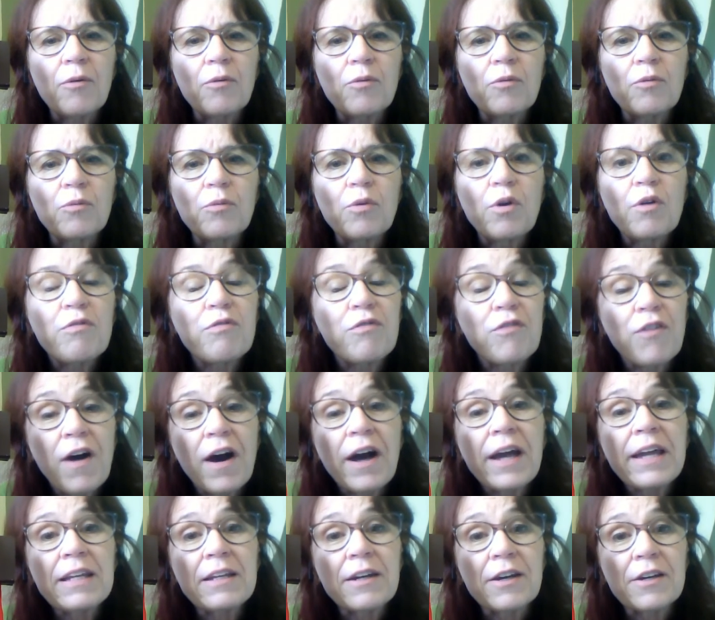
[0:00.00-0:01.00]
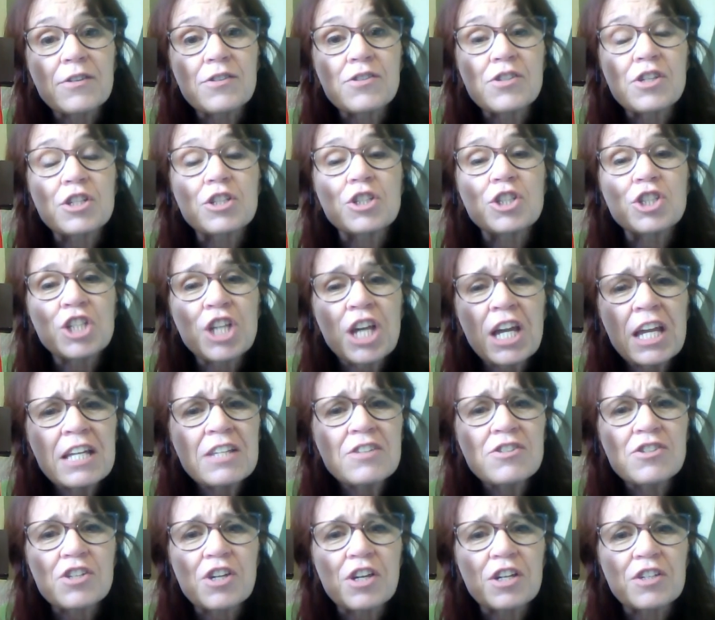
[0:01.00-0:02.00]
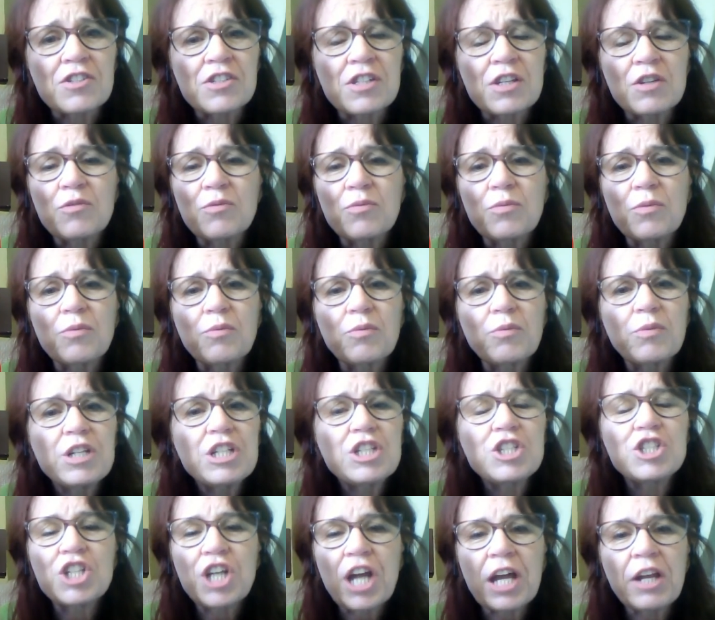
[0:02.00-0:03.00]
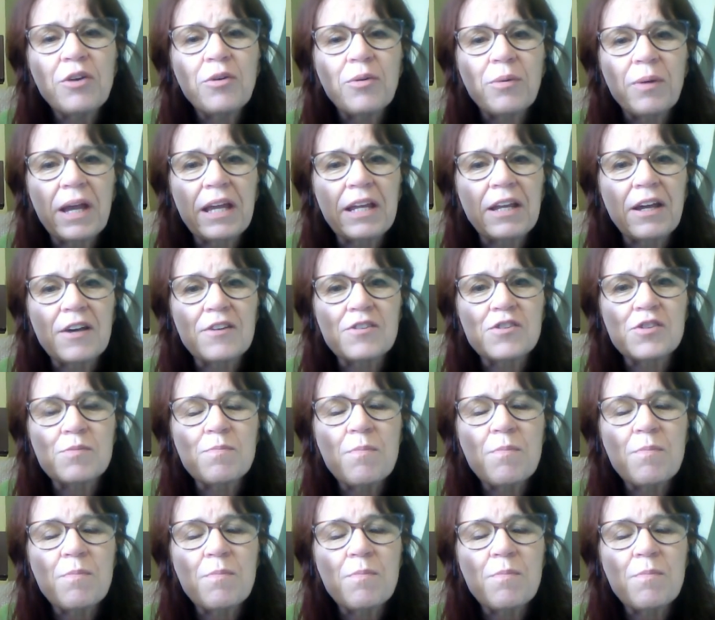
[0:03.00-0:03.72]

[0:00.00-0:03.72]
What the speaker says: refine us and change us and regenerate us,